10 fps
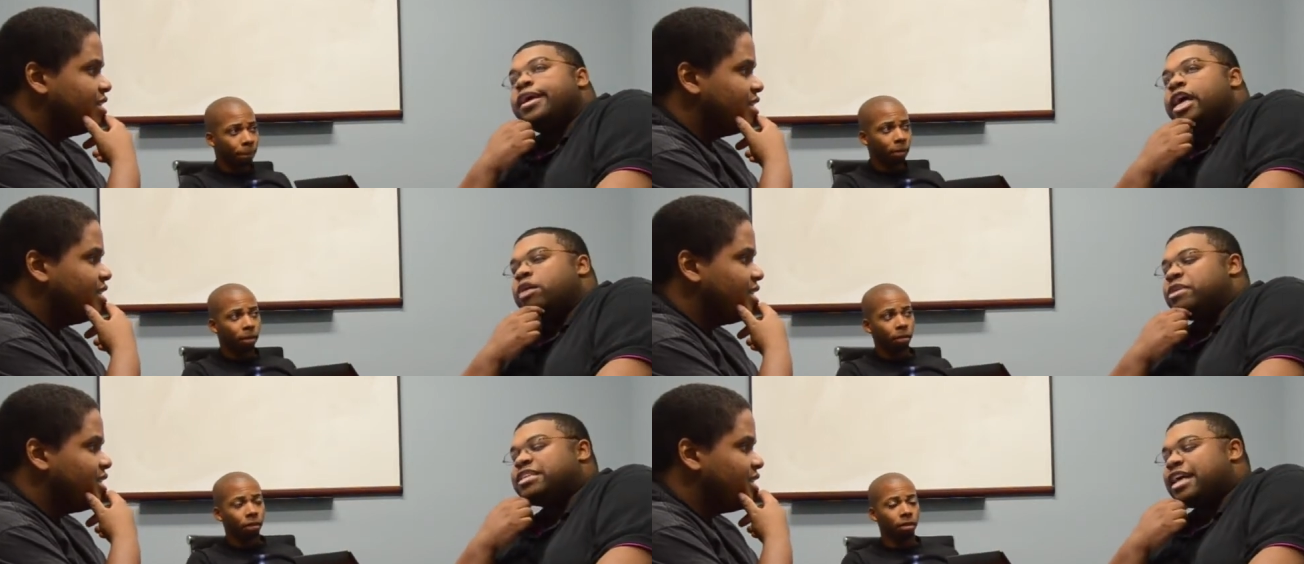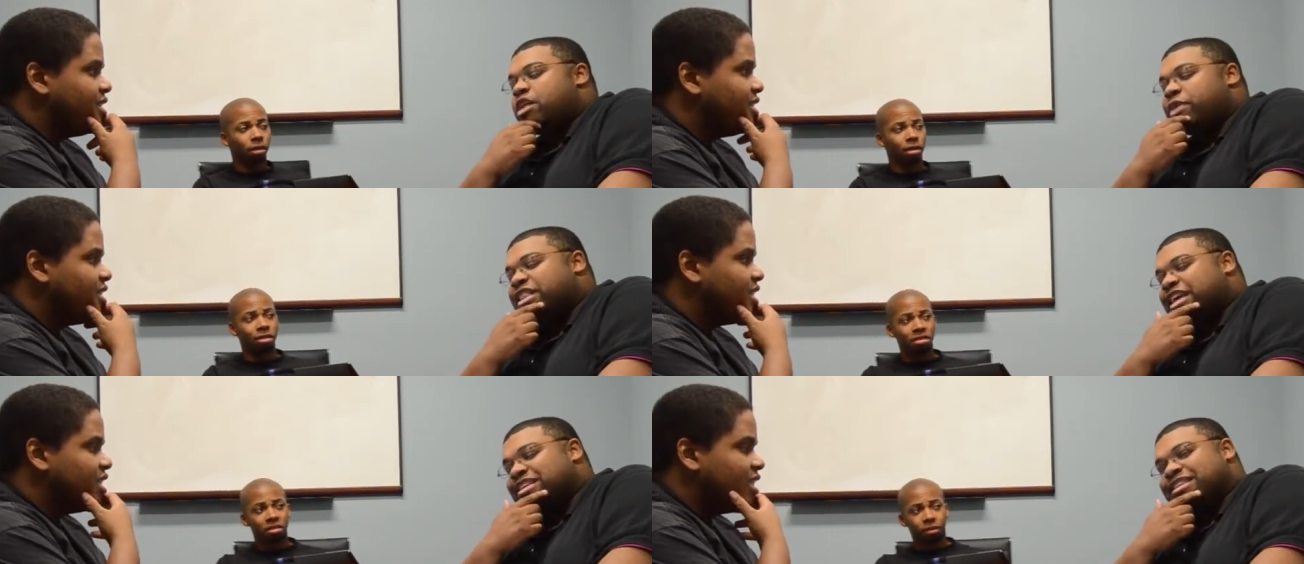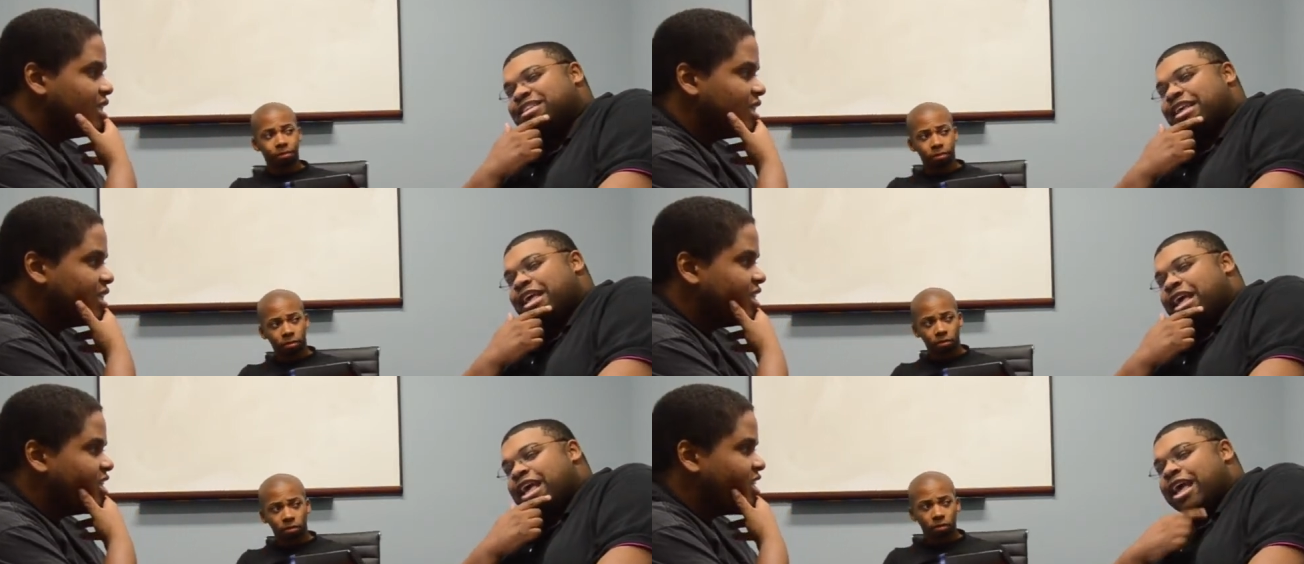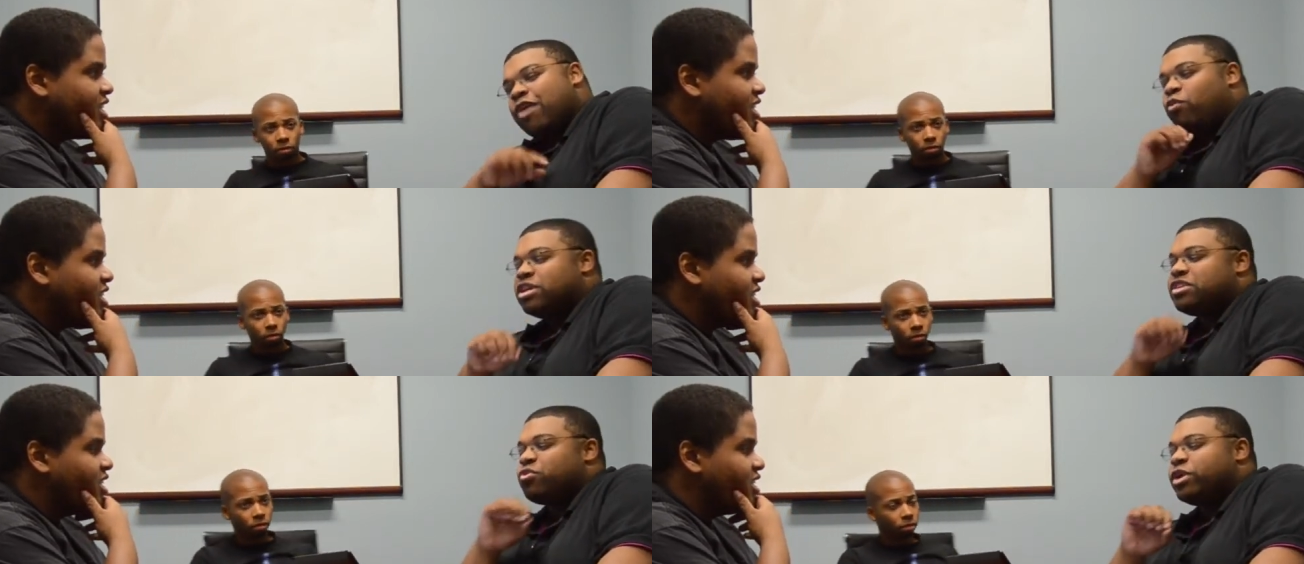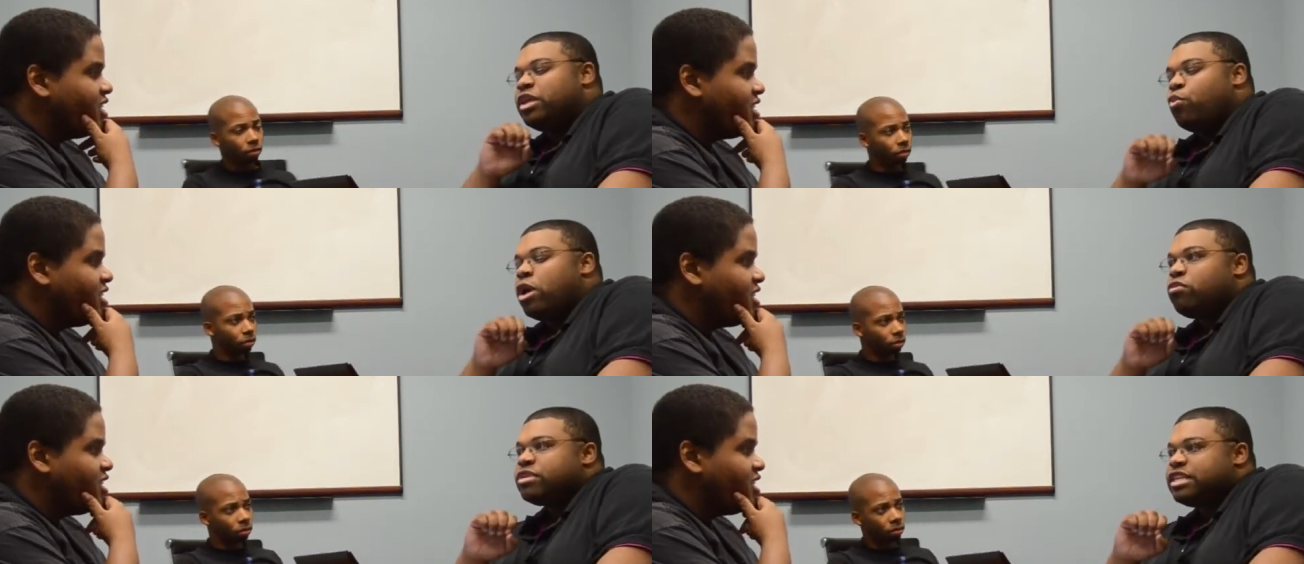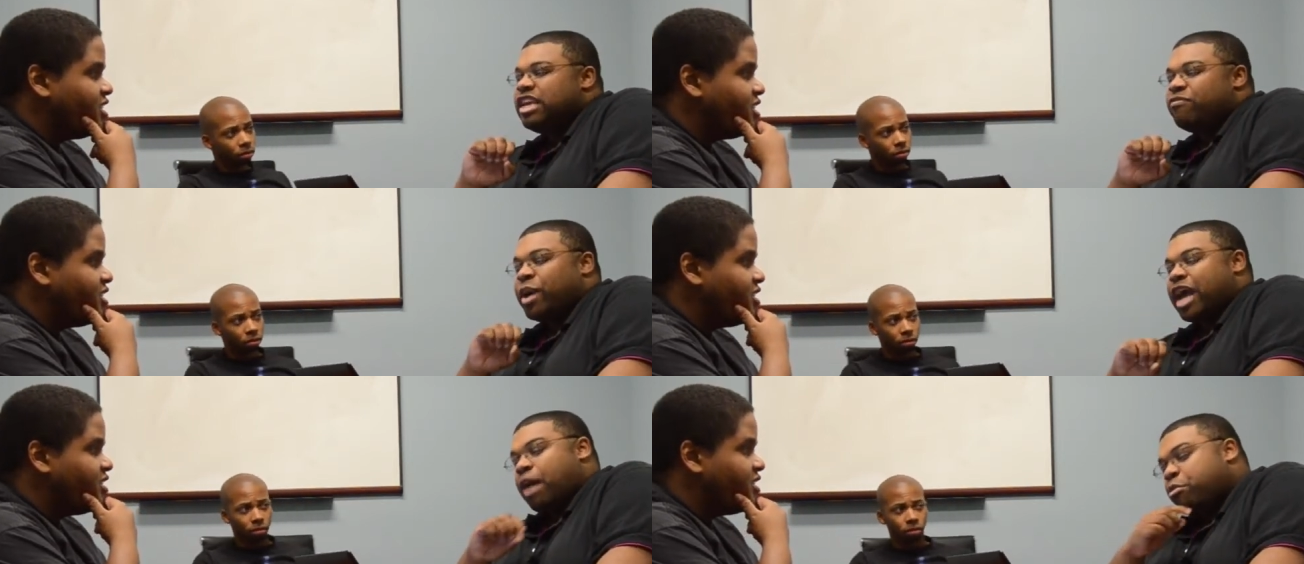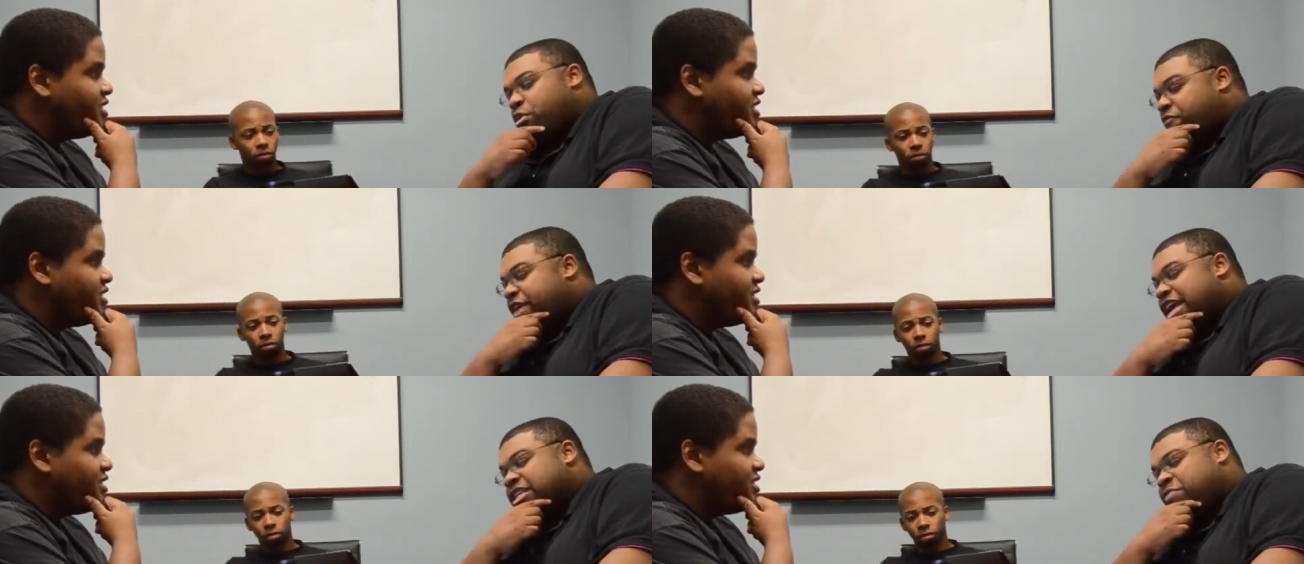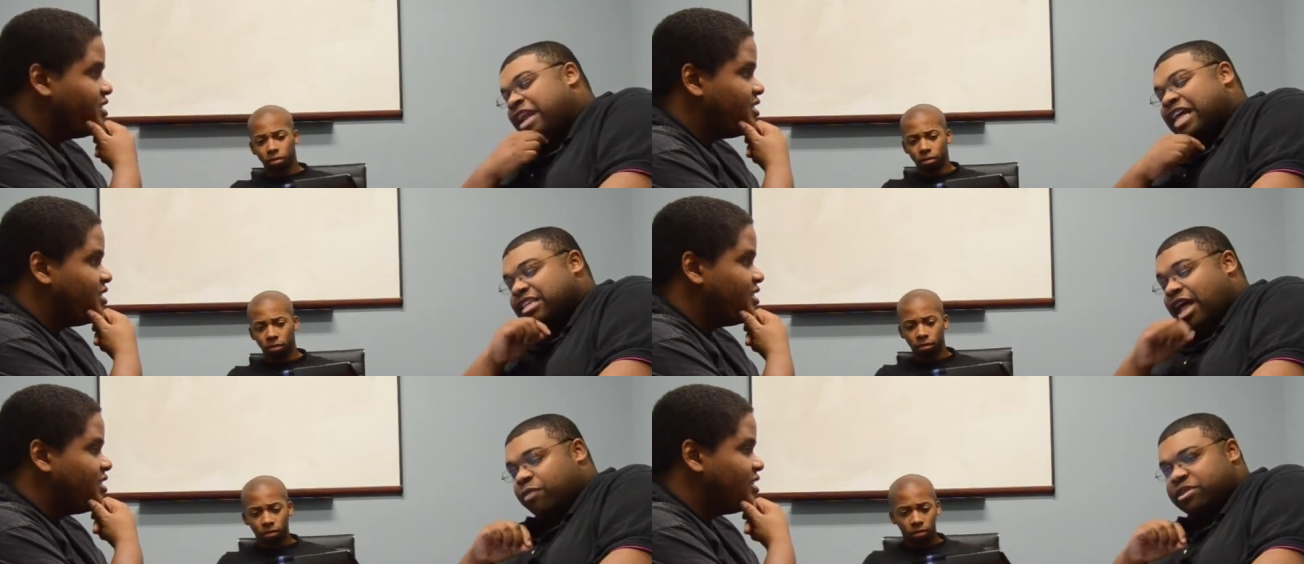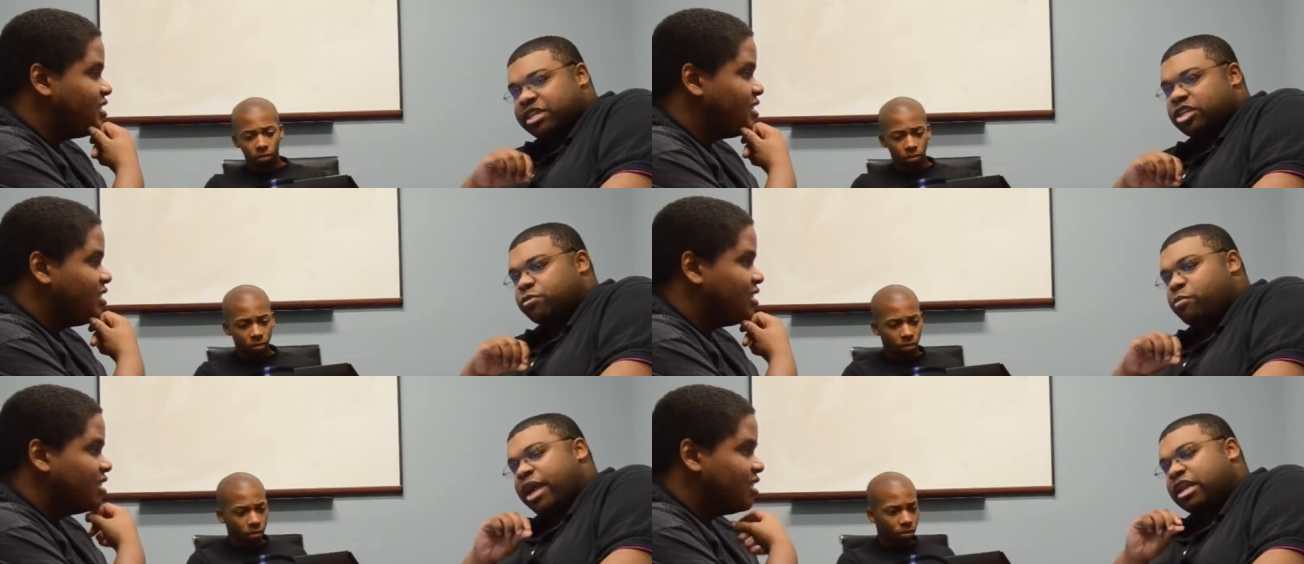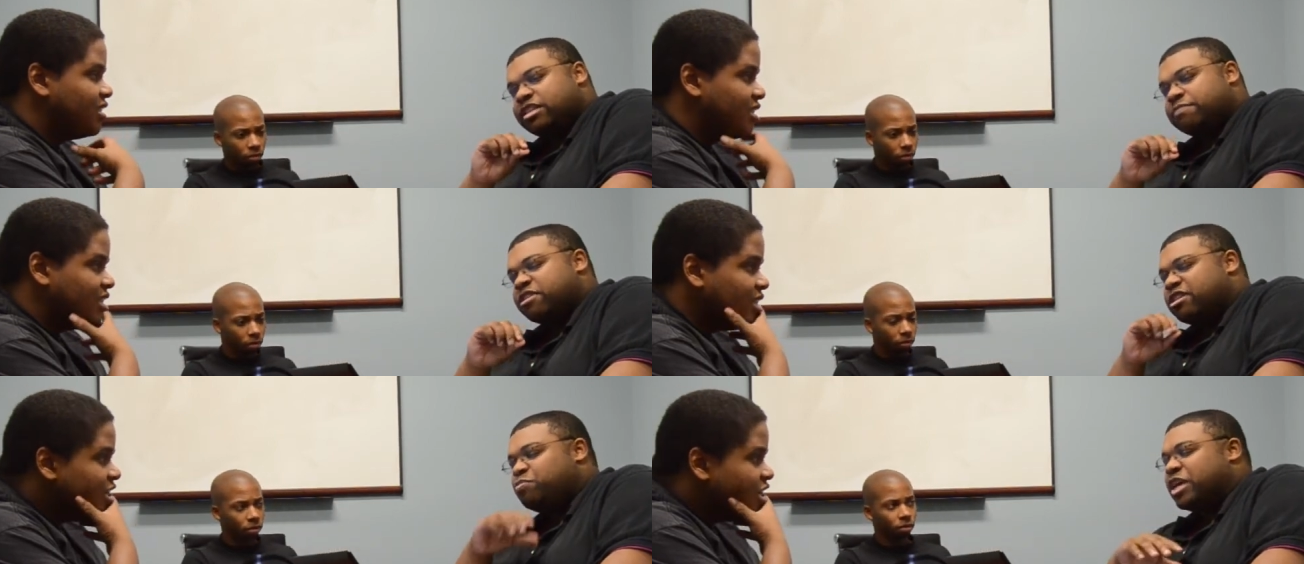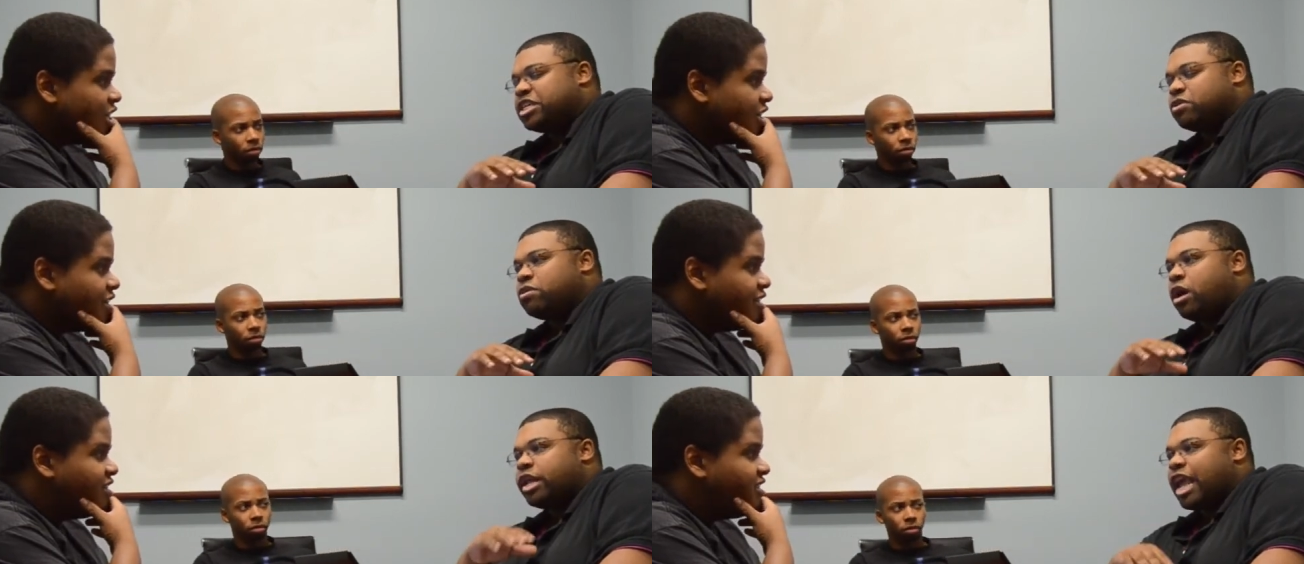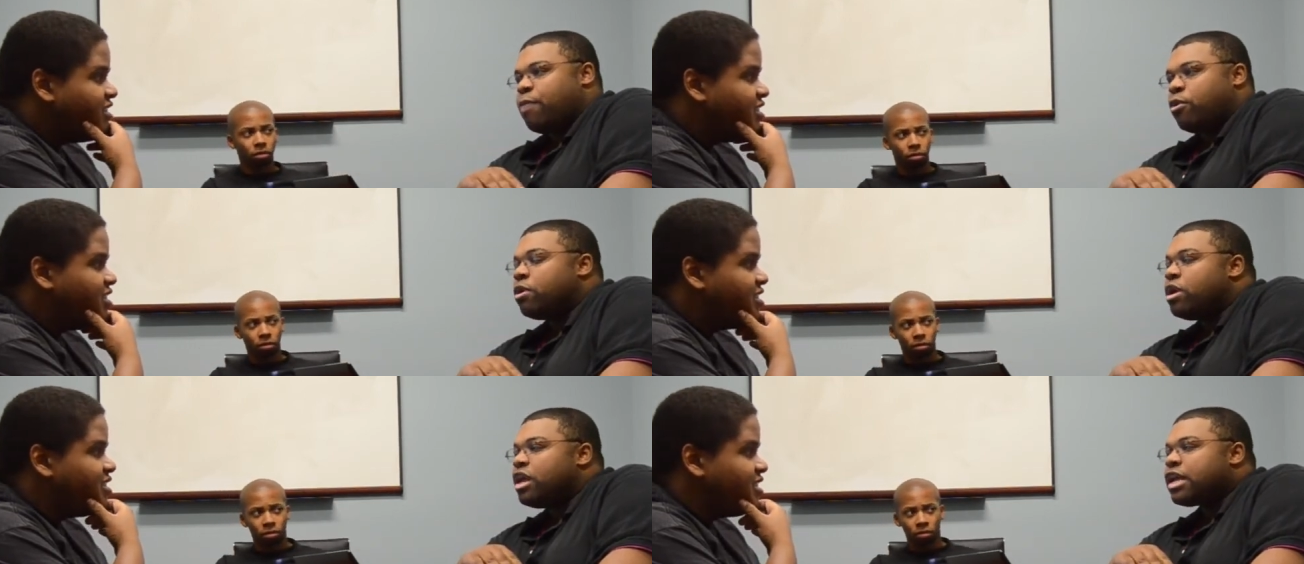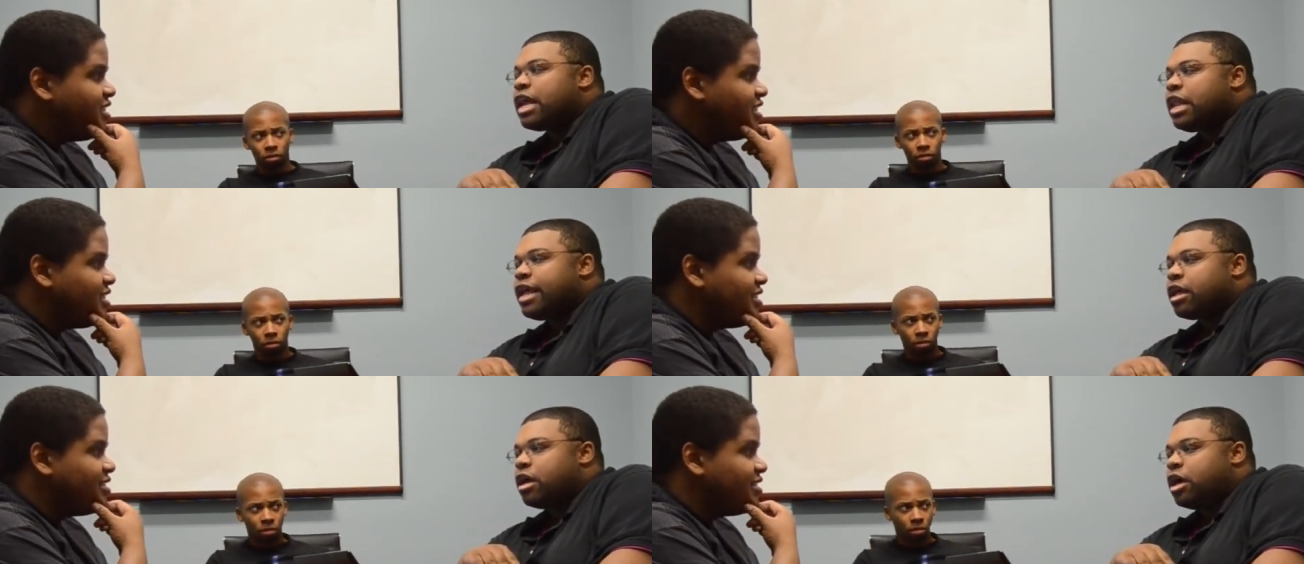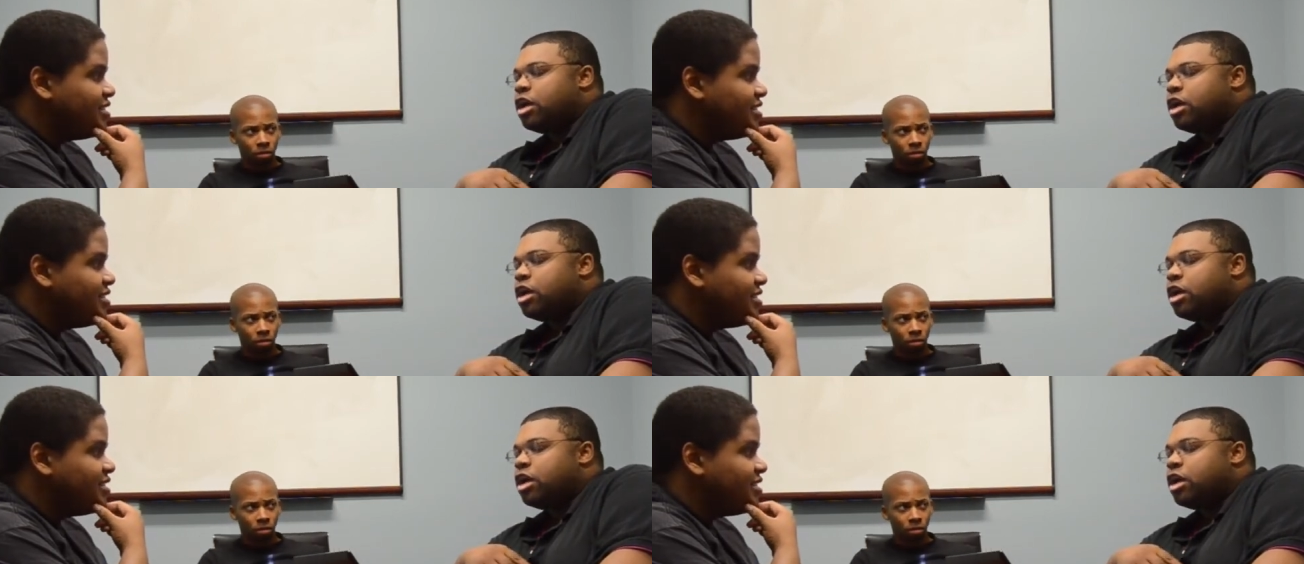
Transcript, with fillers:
Speaker 1: And I'm excited about that because it's like it wasn't really well received by comic book fans, but it has a lot of potential to be made into something special on camera. Kind of like uh,